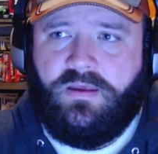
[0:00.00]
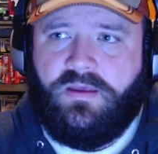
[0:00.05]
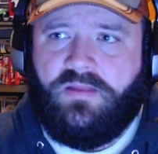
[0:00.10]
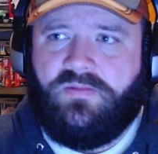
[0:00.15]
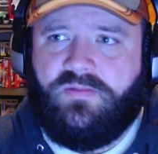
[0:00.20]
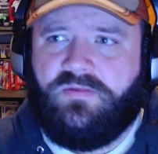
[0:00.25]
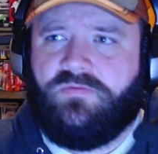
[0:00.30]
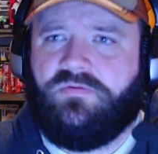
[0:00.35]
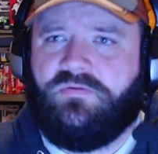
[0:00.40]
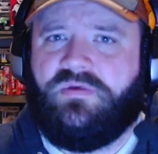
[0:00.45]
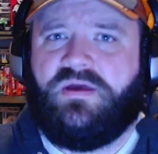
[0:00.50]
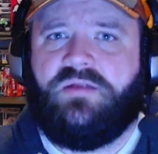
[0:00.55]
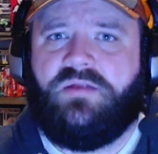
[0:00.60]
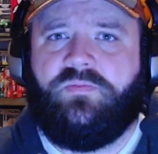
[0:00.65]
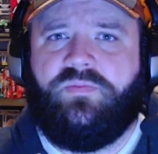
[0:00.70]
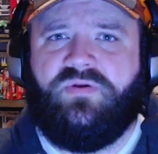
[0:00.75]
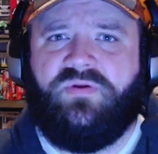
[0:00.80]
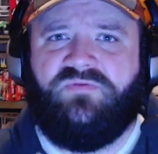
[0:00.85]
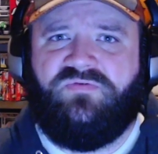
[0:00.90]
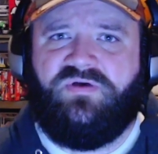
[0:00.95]
This was at a
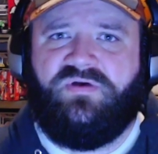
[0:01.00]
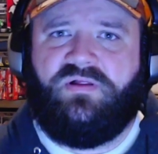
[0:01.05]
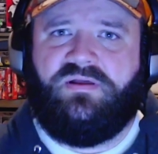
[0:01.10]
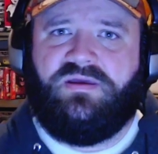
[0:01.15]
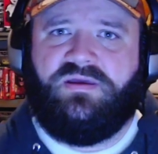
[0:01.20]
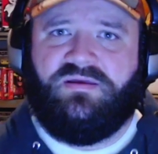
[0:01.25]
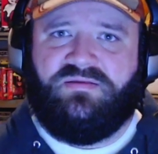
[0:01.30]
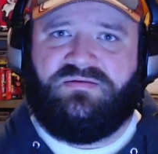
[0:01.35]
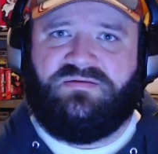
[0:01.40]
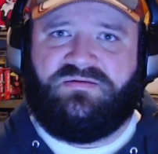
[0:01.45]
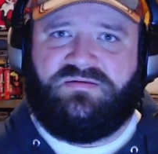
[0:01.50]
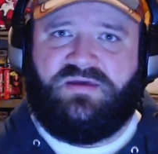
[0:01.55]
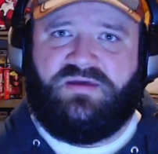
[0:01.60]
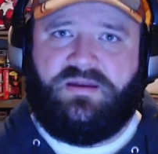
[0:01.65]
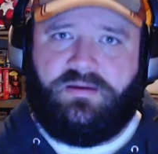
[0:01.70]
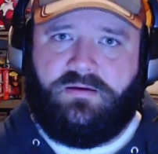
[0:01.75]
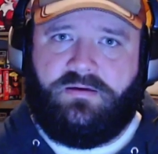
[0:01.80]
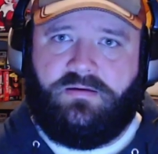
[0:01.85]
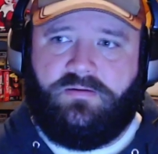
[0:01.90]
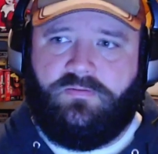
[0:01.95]
pavilion
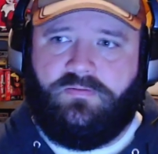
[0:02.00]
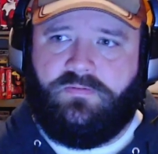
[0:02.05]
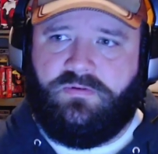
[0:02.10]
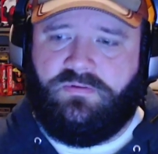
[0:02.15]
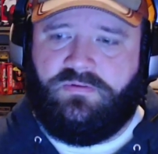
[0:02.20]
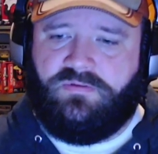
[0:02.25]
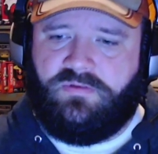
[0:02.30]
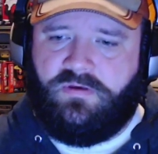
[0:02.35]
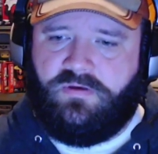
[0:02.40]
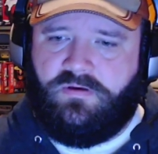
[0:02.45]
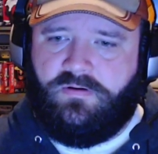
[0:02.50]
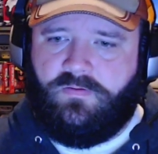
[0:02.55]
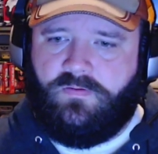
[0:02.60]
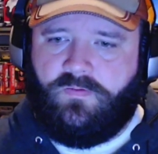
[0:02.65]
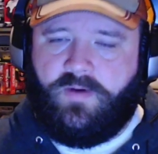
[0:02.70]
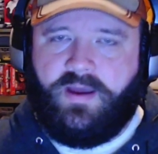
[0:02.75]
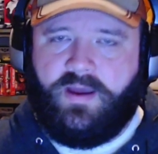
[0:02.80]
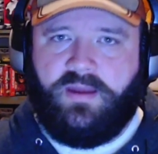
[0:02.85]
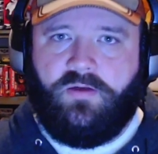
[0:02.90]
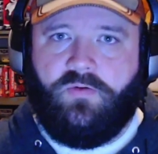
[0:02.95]
setting, it was uh,
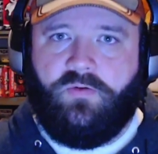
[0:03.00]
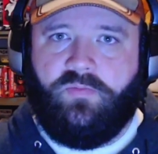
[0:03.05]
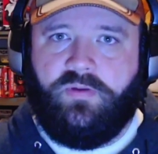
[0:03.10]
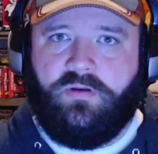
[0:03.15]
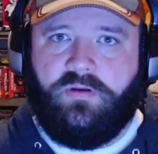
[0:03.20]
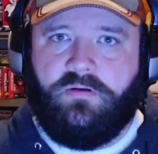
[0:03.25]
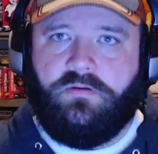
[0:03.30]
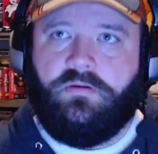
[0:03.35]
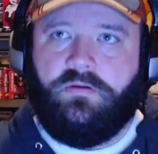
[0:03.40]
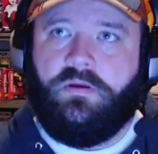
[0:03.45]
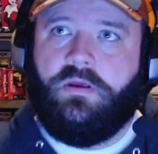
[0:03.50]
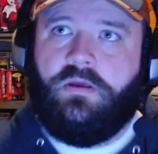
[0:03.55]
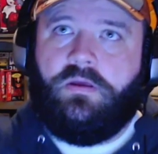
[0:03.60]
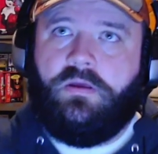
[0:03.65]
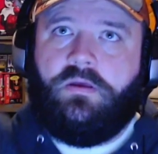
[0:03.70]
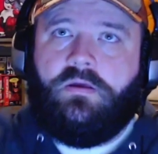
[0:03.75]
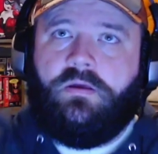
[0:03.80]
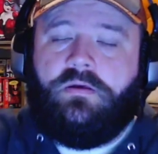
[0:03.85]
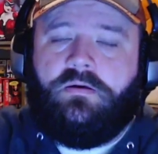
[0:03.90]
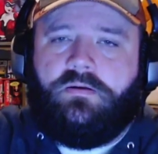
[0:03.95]
wide open,
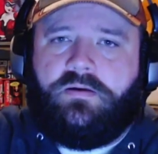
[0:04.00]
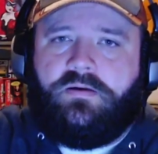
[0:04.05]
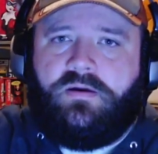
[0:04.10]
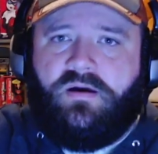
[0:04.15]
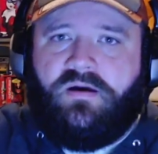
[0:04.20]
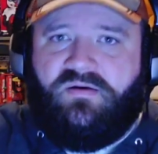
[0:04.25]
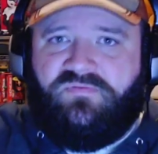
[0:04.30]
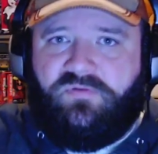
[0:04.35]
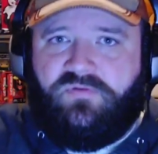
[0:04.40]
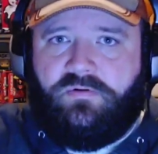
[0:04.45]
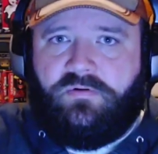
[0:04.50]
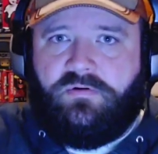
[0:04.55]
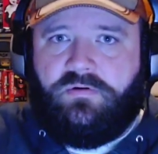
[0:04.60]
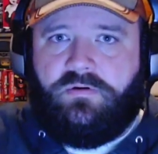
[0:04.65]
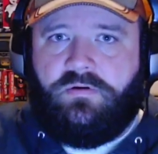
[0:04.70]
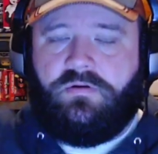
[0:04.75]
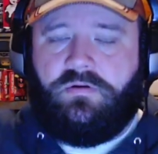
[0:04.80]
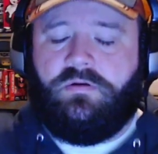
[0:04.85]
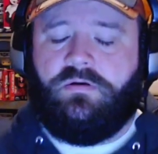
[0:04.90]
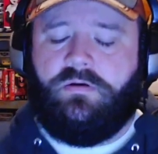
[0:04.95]
covered.
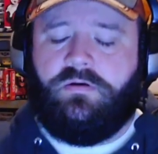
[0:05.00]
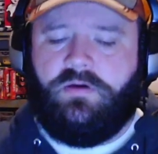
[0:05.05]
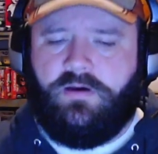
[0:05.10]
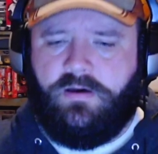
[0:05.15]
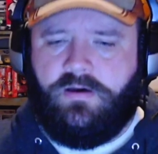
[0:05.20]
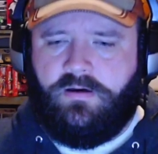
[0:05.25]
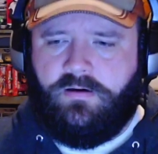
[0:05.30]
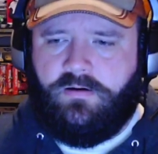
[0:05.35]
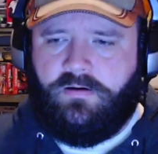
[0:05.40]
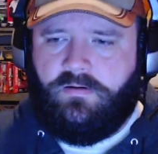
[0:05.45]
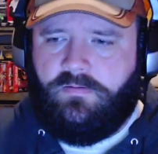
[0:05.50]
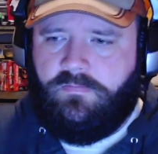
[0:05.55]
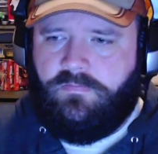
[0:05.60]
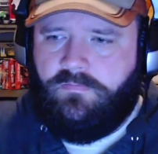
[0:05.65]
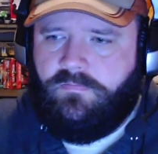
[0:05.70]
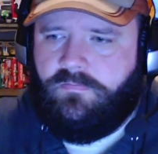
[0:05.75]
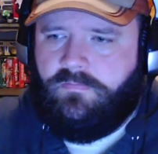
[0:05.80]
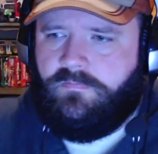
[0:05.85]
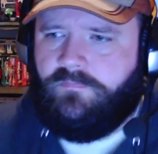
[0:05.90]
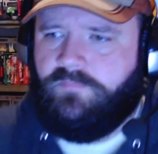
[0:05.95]

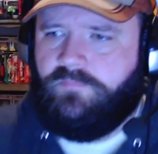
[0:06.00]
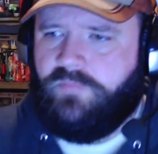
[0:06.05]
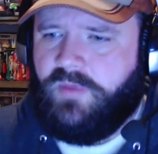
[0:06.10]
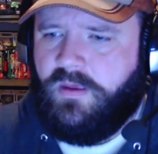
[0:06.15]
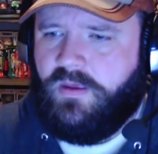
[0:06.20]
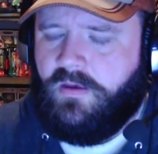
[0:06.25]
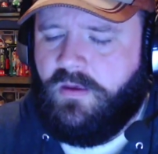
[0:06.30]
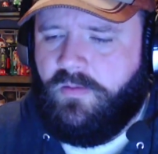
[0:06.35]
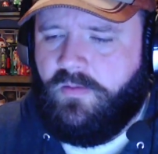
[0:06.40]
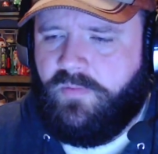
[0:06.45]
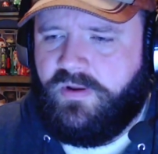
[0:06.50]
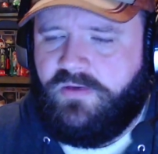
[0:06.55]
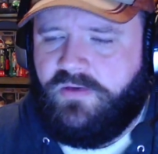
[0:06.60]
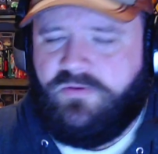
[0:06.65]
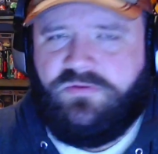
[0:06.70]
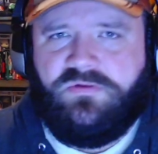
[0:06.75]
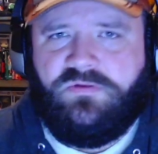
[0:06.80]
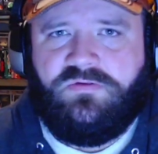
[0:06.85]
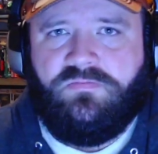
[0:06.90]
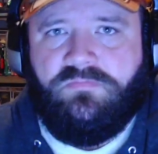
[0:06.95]
Um, but it
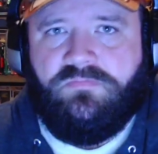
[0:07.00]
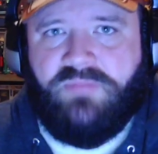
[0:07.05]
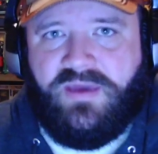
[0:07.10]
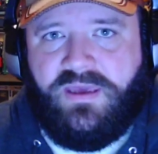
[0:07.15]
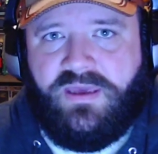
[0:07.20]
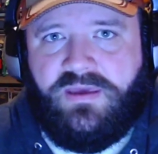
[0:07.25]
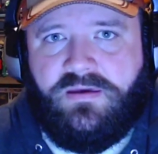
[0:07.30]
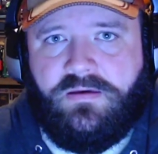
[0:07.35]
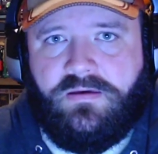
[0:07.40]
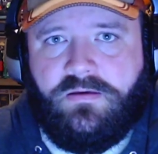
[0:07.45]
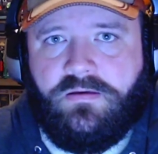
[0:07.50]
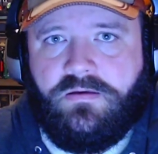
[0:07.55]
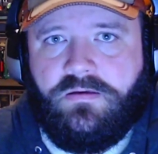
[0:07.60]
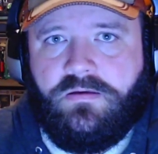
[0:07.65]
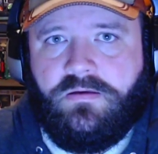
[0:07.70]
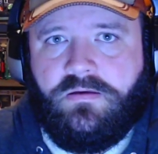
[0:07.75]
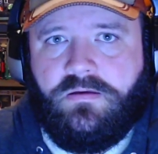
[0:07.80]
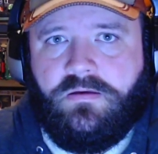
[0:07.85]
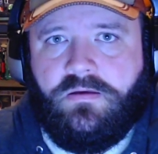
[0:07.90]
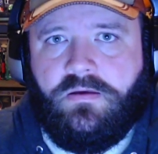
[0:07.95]
was just me
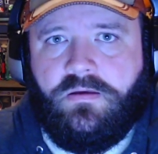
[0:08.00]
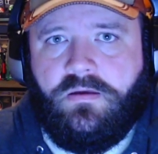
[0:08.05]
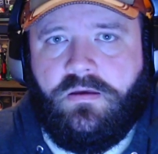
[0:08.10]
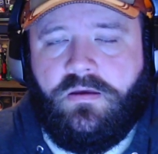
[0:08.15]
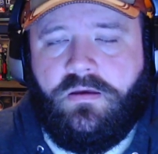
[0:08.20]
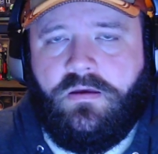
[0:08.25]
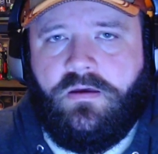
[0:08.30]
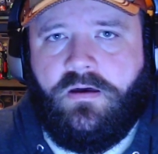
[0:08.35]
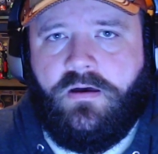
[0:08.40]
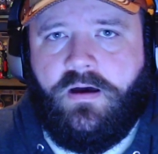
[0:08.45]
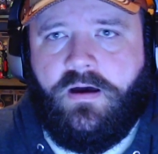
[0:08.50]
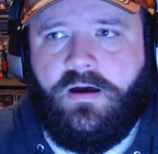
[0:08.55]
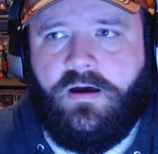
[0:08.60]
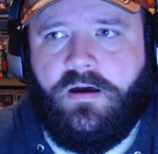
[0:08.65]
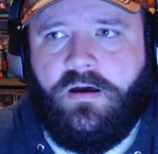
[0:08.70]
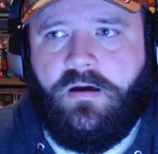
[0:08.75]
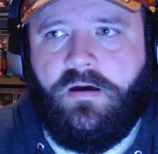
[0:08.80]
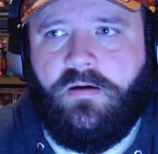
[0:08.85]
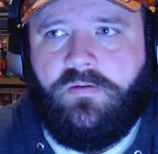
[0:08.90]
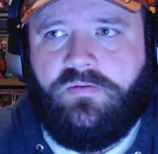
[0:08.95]

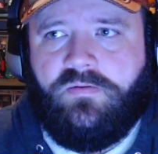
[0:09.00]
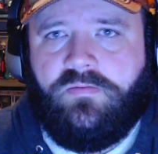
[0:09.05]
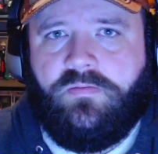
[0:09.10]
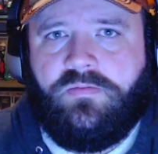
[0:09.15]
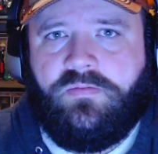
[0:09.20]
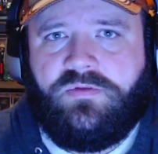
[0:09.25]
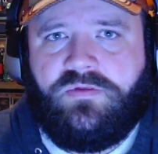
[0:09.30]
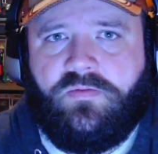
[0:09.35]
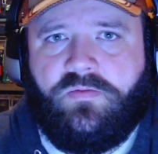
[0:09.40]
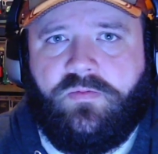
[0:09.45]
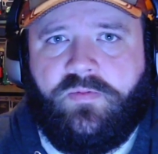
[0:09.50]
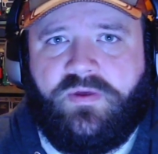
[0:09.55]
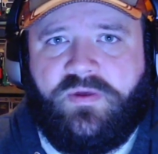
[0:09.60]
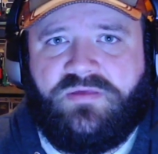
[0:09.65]
uh, some of my